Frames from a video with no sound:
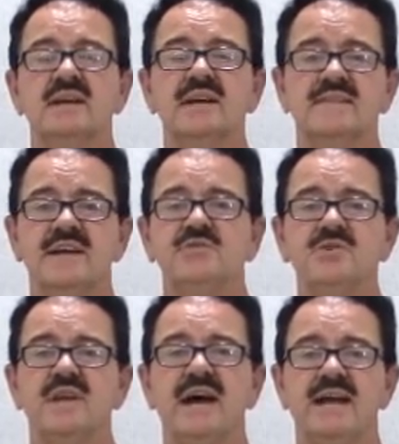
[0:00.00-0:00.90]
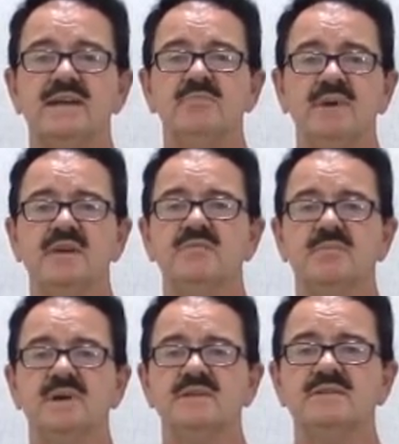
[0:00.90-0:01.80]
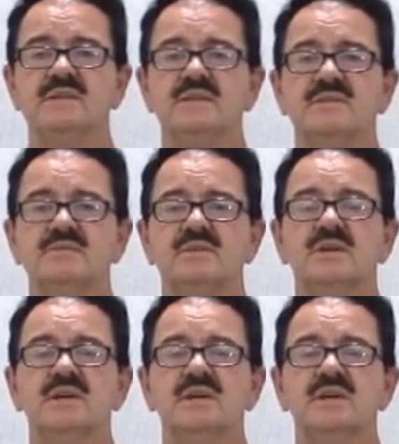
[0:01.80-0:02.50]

and that you died and paid for my sins.